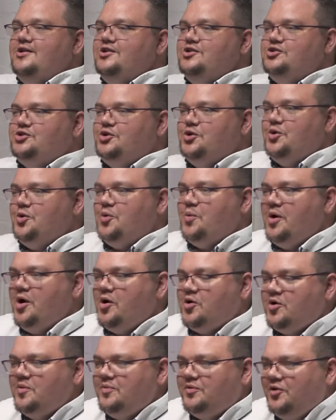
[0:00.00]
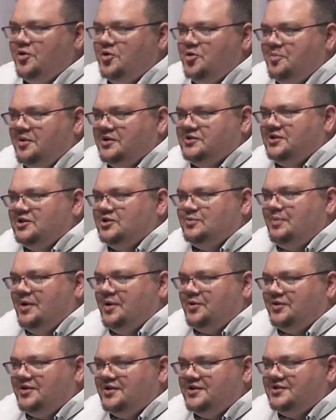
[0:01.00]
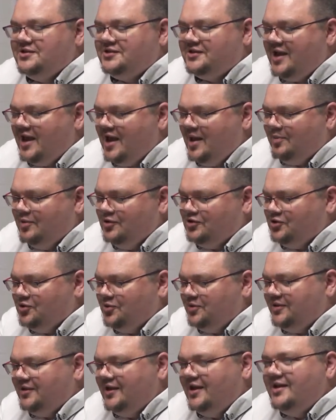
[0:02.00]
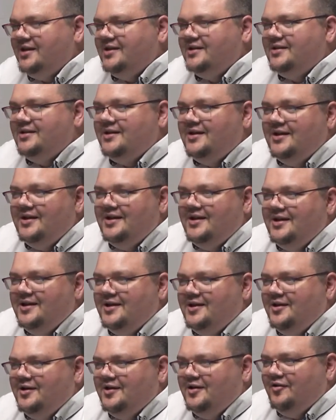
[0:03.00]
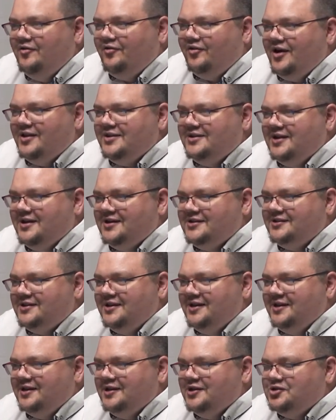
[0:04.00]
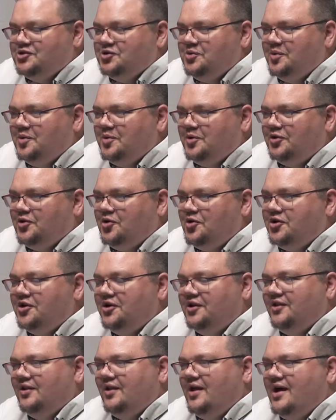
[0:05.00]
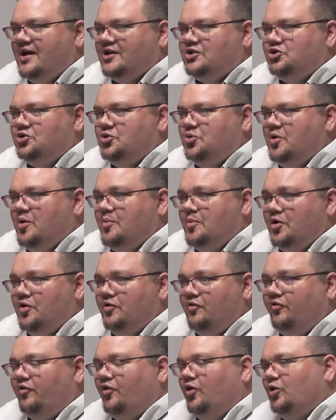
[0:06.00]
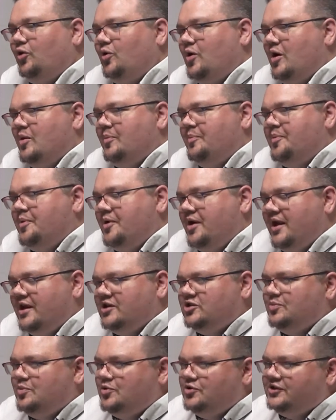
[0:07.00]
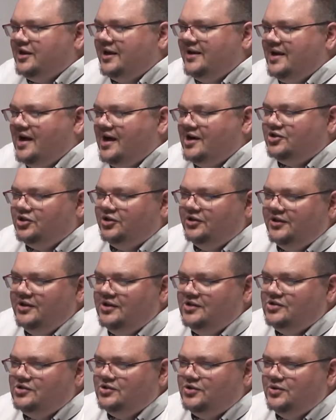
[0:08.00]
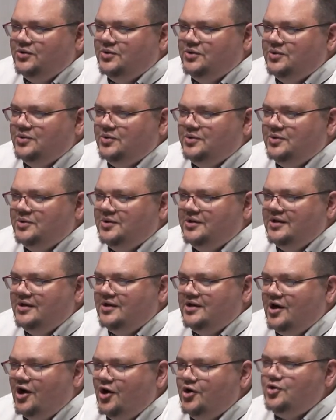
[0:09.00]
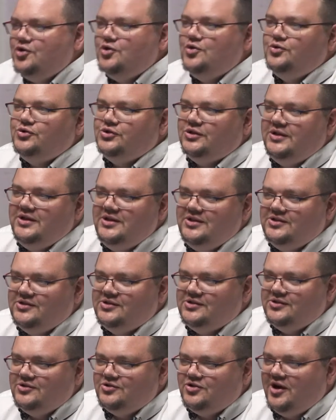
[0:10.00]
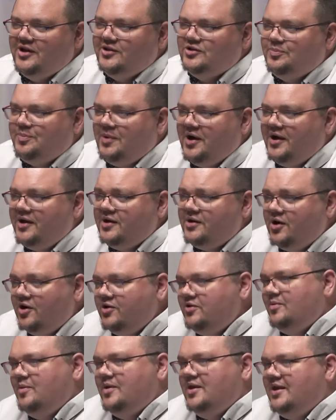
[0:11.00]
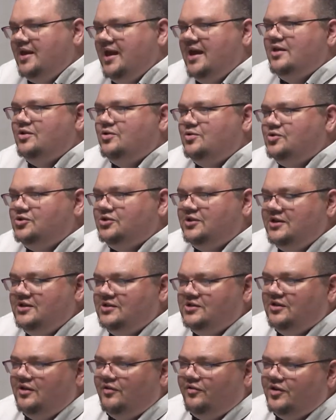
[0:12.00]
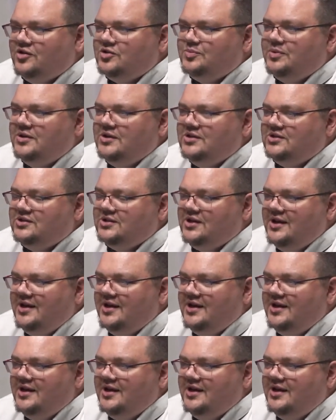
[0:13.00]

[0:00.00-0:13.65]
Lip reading: So, welcome to Business Builders, episode 9. Fantastic. So, we were talking on the last show about follow-up, and I suppose that naturally leads to how do those leads transpire? How do we get those leads in the first place?